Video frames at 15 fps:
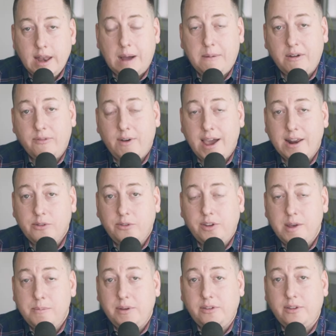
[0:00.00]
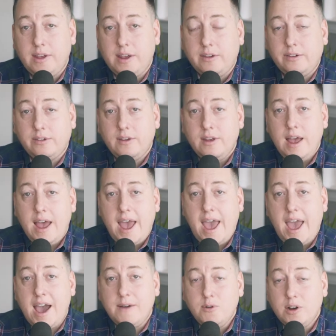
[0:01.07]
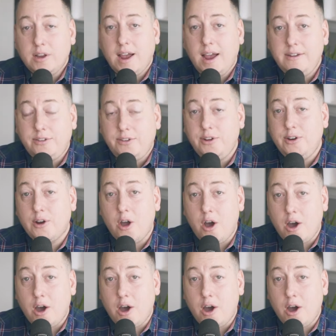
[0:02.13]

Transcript: Now, my final tip is this advertise to your